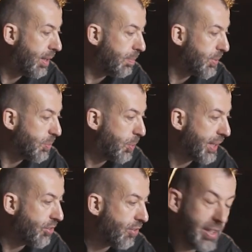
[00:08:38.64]
just plug it
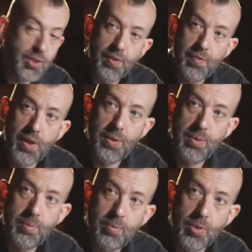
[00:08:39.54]
straight into your
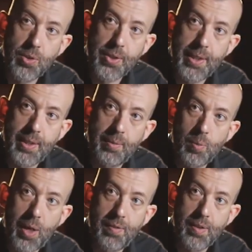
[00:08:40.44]
phone, record it in
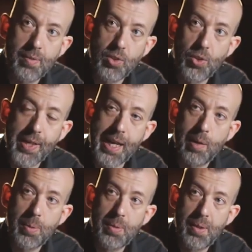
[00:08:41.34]
whatever recording app
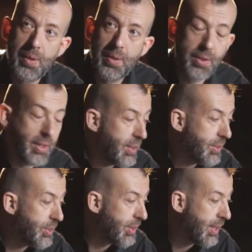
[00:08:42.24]
you
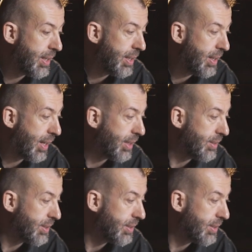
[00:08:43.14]
use, and